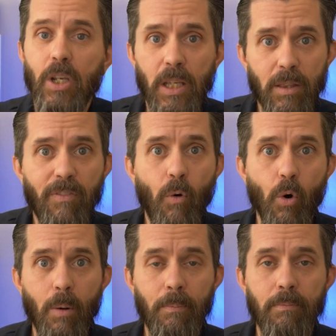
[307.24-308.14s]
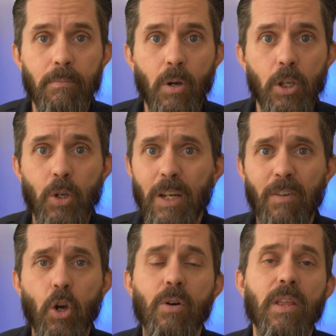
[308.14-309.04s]
You get the form. You can
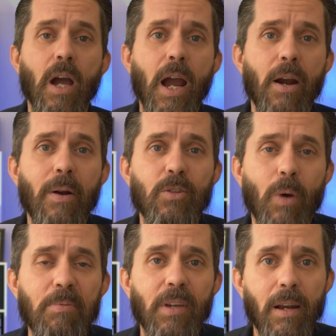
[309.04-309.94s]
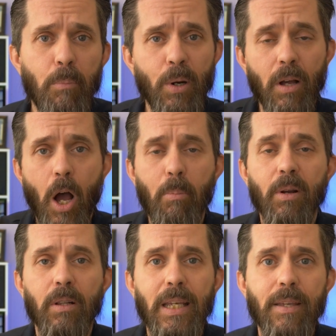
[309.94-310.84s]
even go to the IRS website and put a, I'll
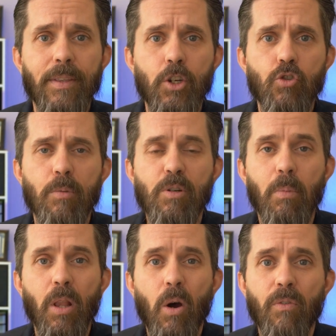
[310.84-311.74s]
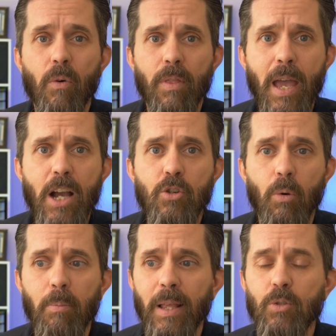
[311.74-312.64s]
put a link in the description below for the
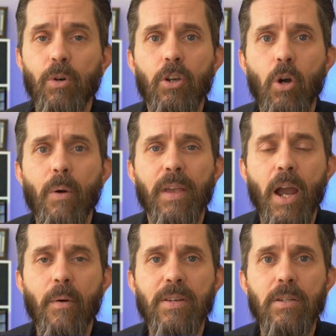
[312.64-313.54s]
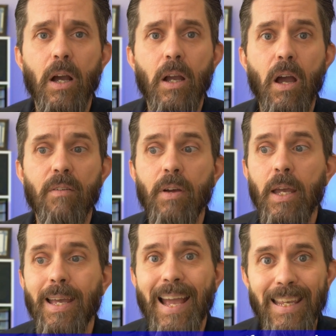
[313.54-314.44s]
actual place where you can go on the irs.gov
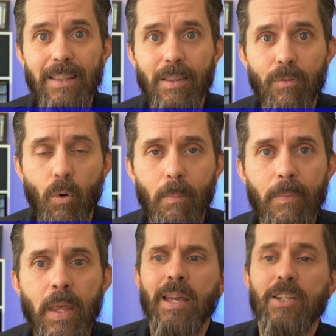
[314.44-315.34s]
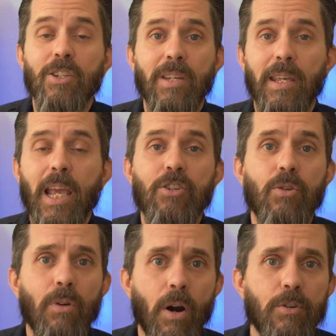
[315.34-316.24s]
and get the form just in case
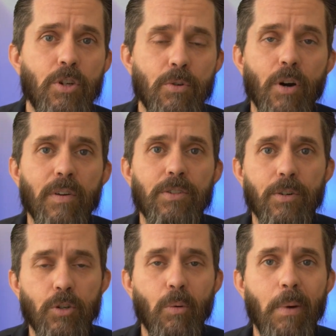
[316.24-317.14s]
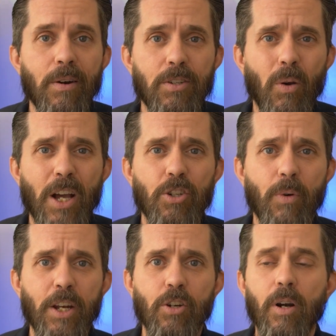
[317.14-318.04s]
you are too nervous or too embarrassed to go ask
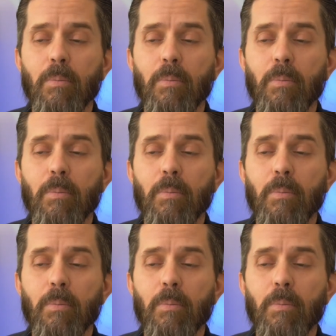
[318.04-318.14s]
your HR